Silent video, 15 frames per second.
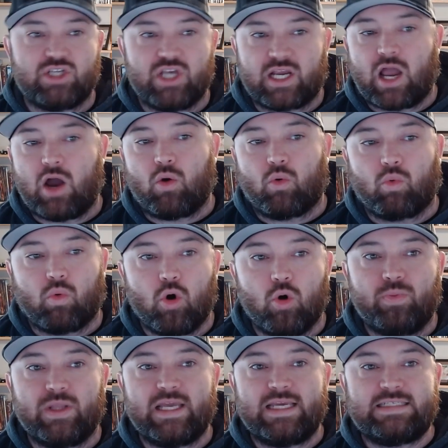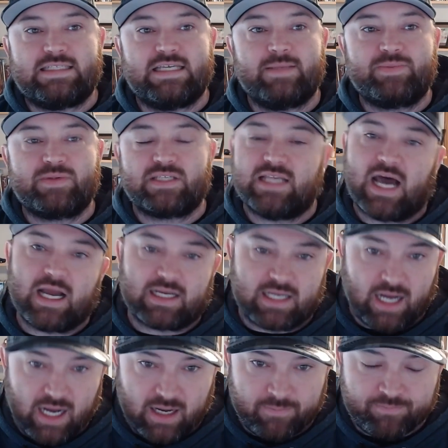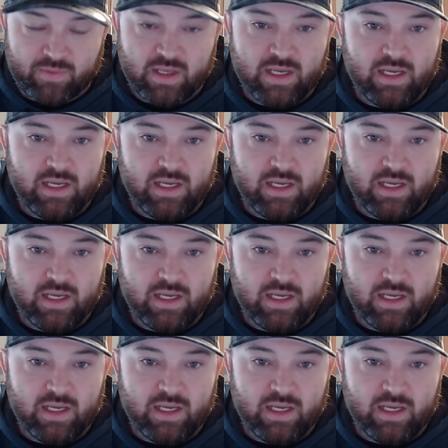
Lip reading: check out roleplayingtips.com.